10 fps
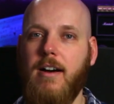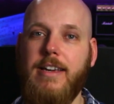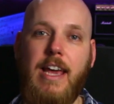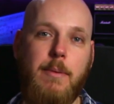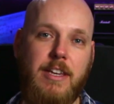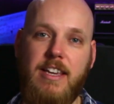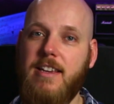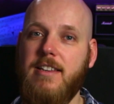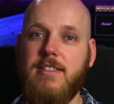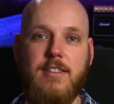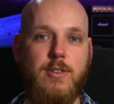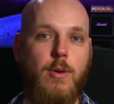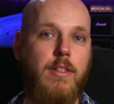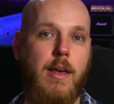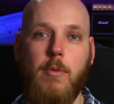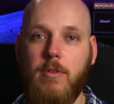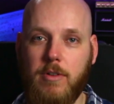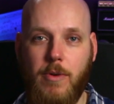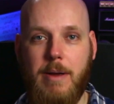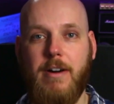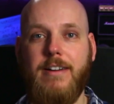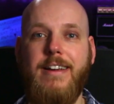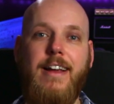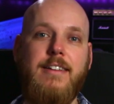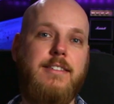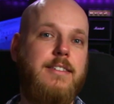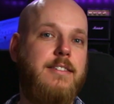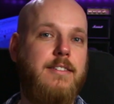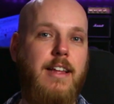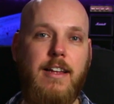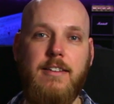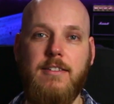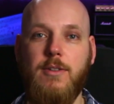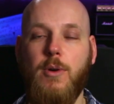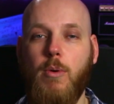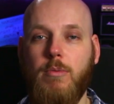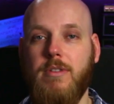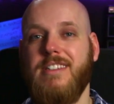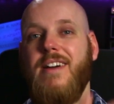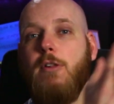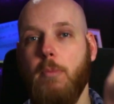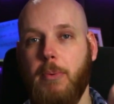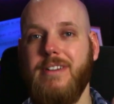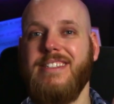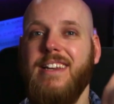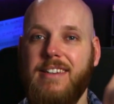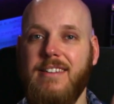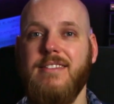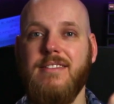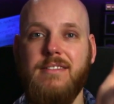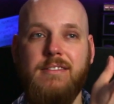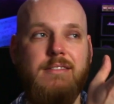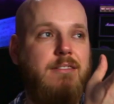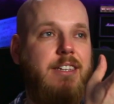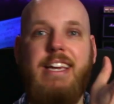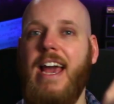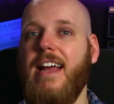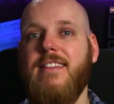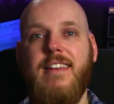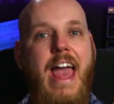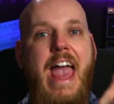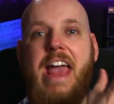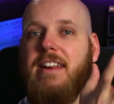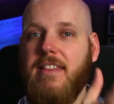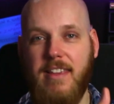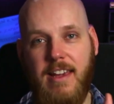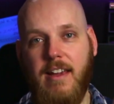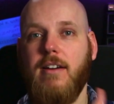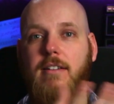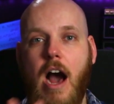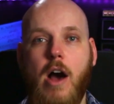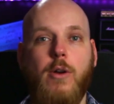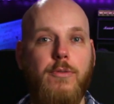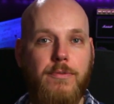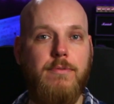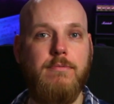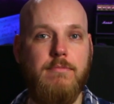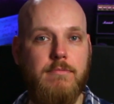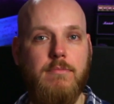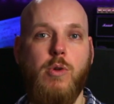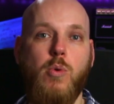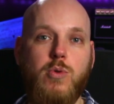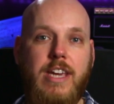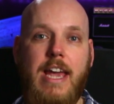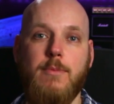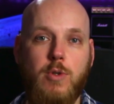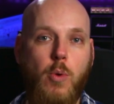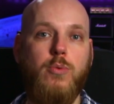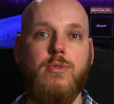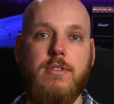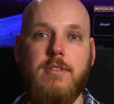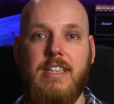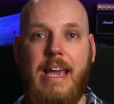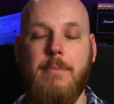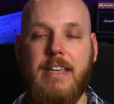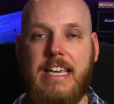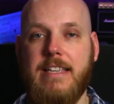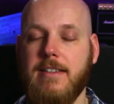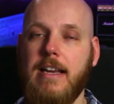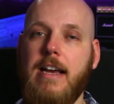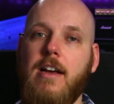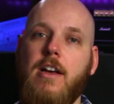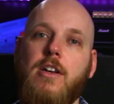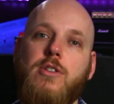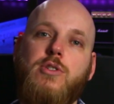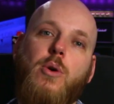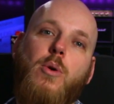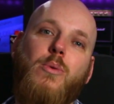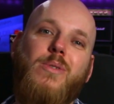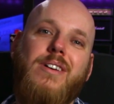game keys, sold them on a gray market, then the developer didn't get anything out of those games, those game keys. So